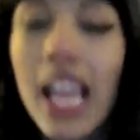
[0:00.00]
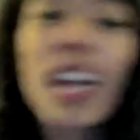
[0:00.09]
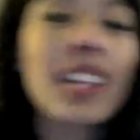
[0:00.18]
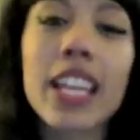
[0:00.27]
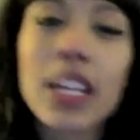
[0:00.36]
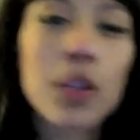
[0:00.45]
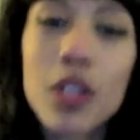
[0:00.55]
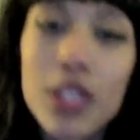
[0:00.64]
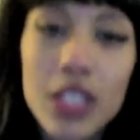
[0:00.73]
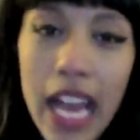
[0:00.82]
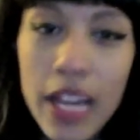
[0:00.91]
Like,
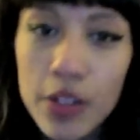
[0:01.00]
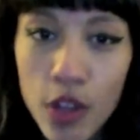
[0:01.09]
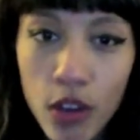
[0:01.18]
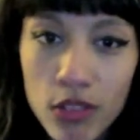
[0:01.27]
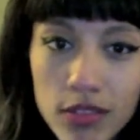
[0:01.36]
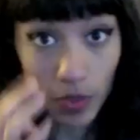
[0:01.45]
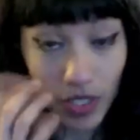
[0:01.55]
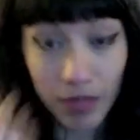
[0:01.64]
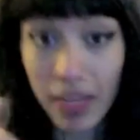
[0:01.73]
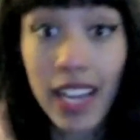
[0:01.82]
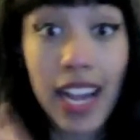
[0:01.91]
I don't know.
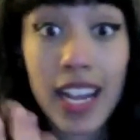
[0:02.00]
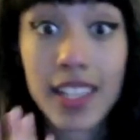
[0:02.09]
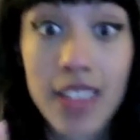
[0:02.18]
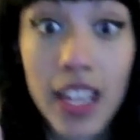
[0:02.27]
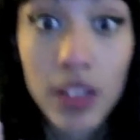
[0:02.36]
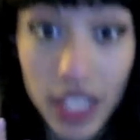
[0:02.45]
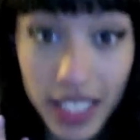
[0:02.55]
But my eyes, I look